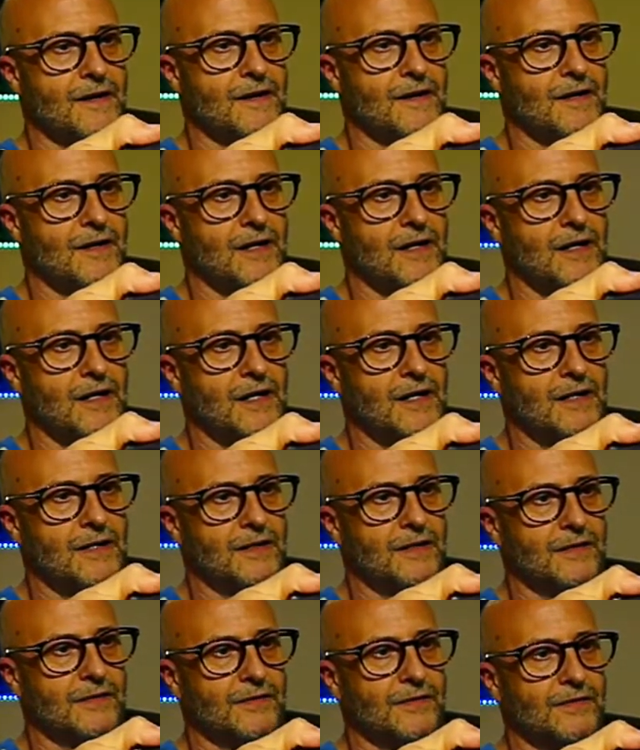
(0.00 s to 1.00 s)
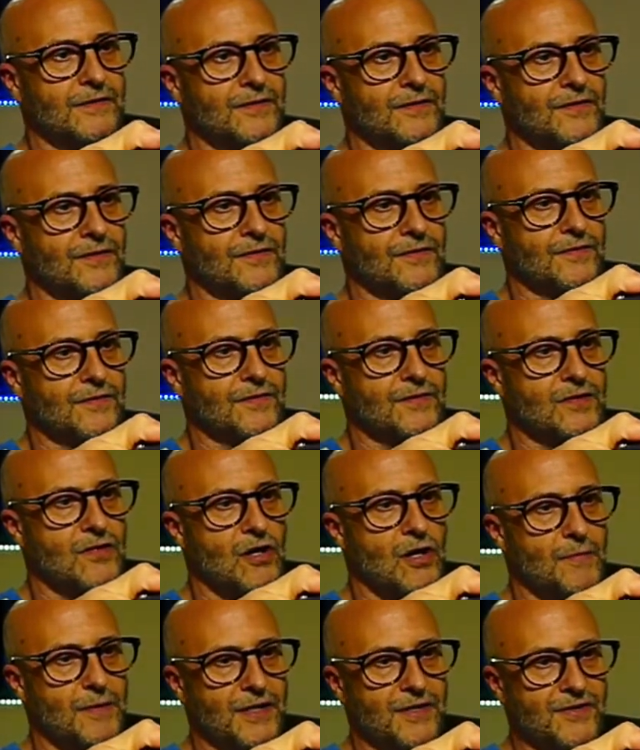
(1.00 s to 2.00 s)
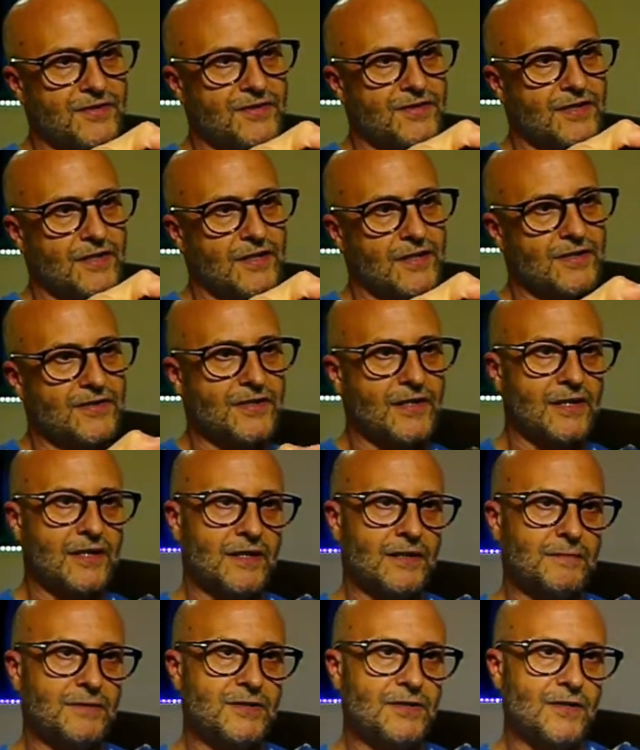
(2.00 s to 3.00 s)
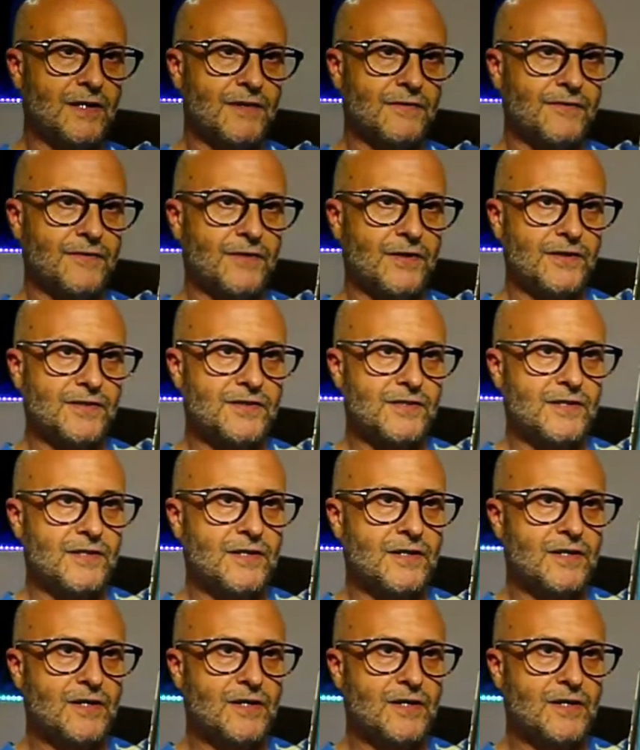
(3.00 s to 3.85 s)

our comments. Hang on a second, let me do that first.